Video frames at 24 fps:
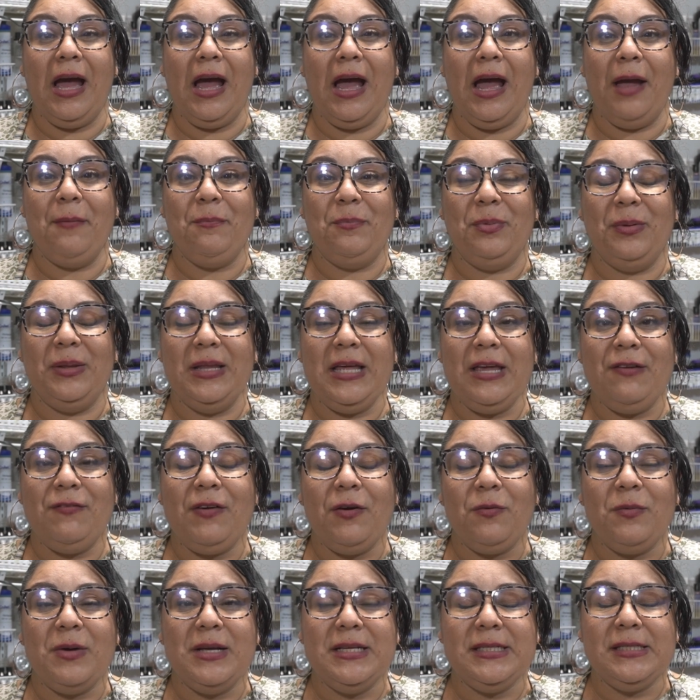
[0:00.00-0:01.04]
I believe
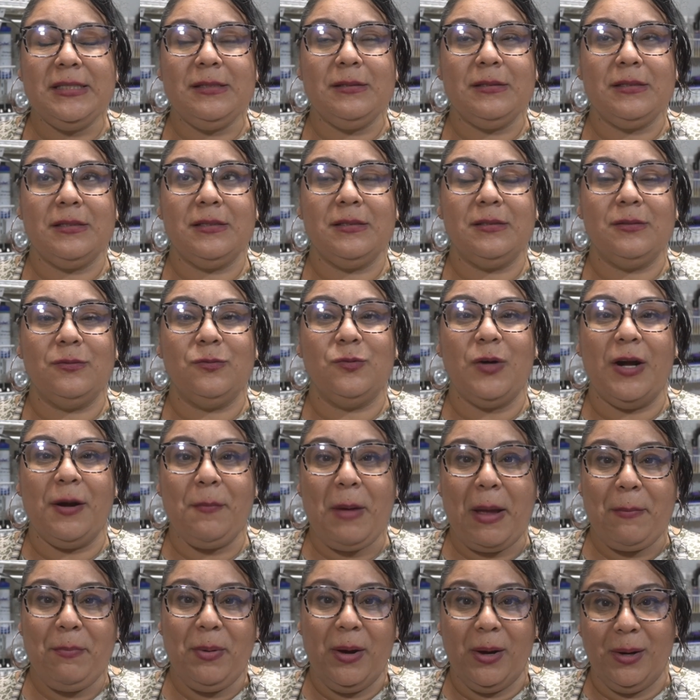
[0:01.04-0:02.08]
it was one of
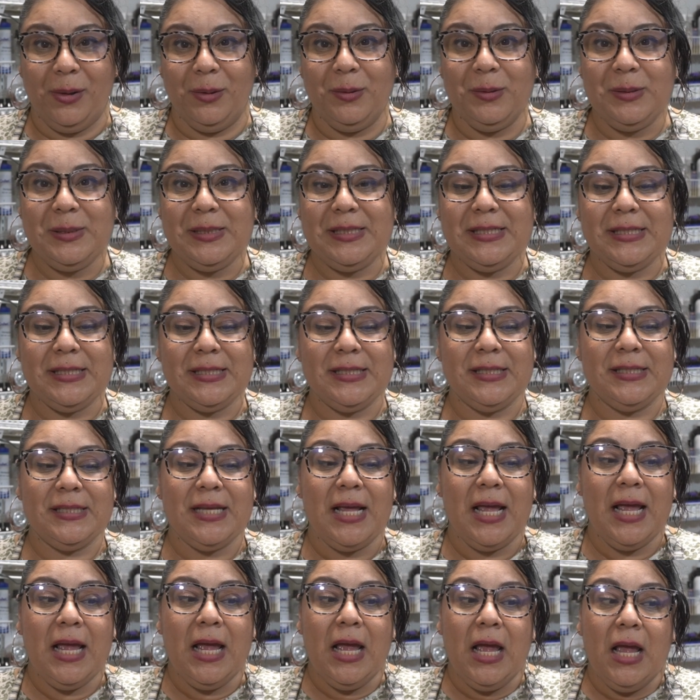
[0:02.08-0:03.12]
my posts,
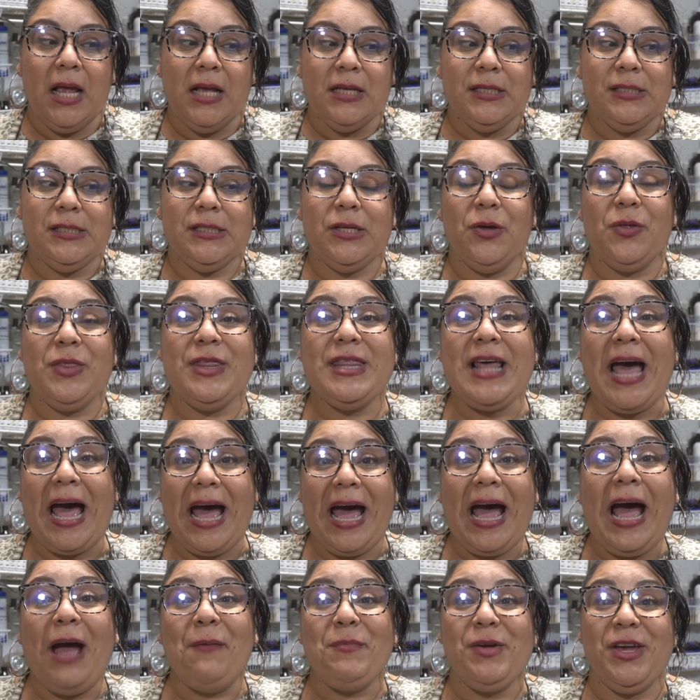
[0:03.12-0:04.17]
so
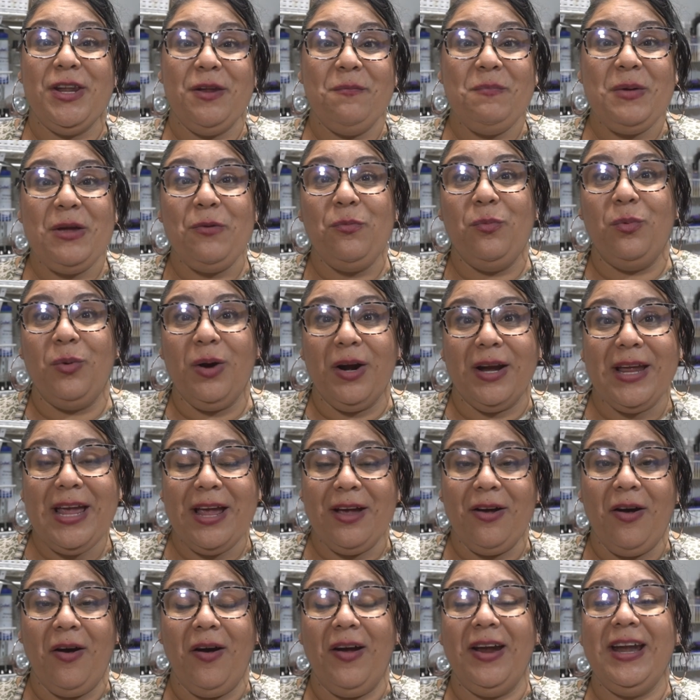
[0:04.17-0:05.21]
that I'm going to be
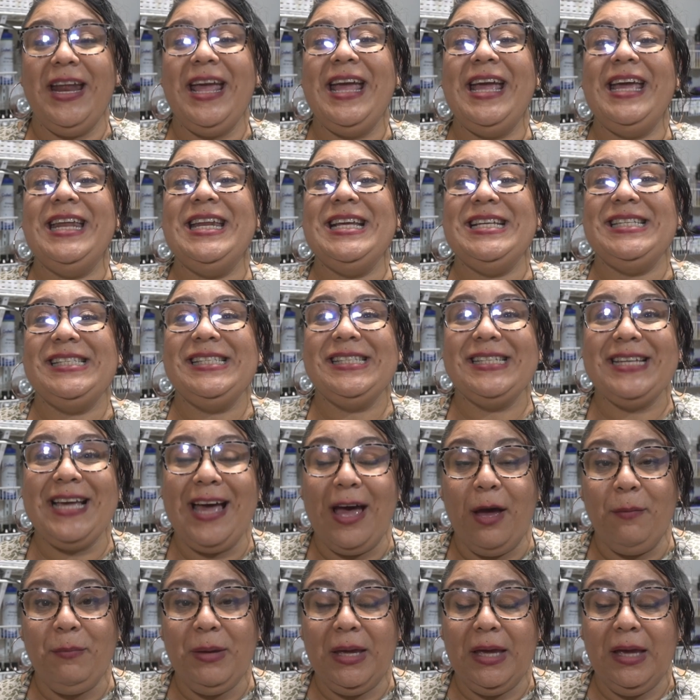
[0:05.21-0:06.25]
working on. It is
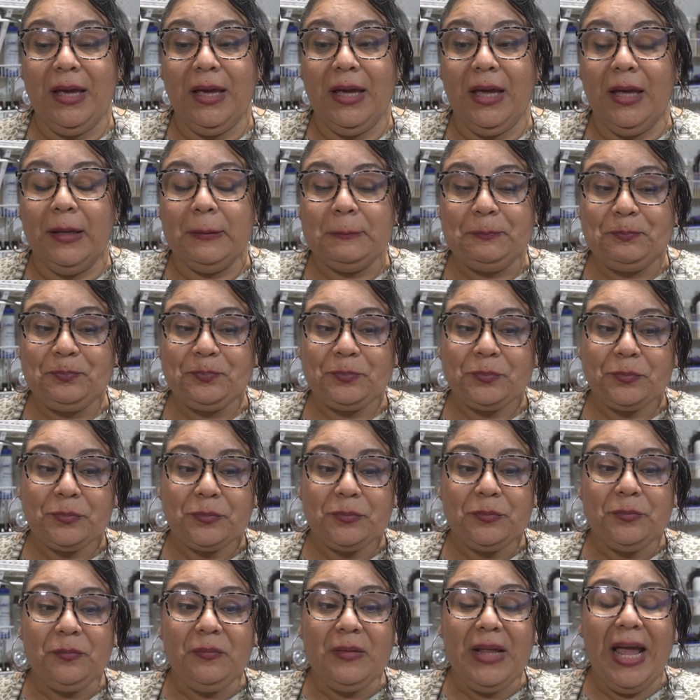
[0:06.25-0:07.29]
coming,
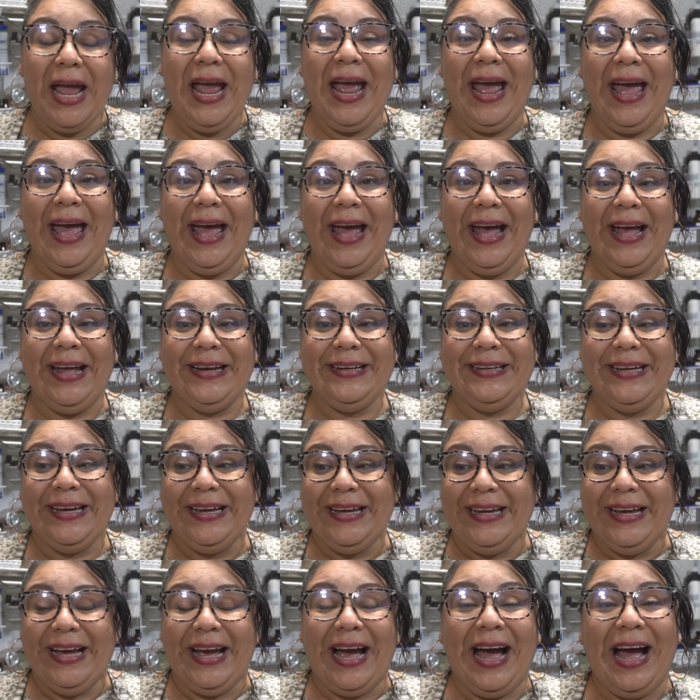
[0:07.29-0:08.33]
and
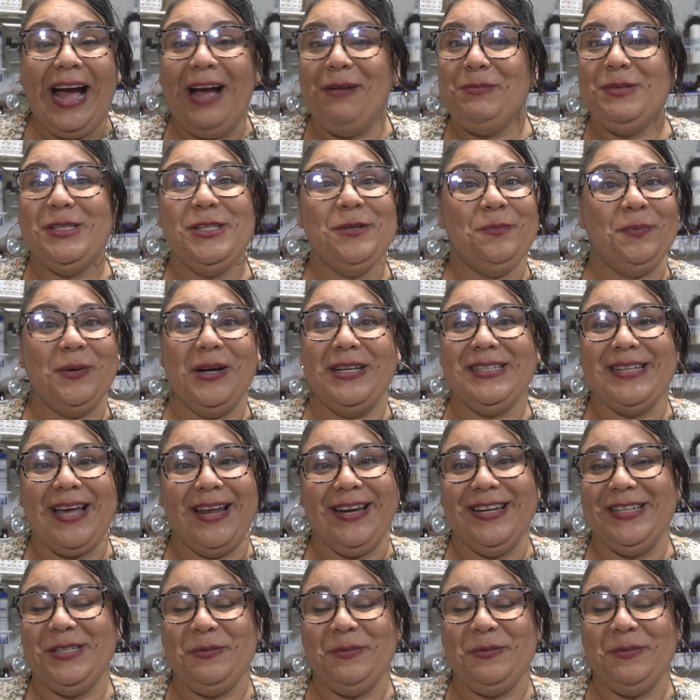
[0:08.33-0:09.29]
I'm super excited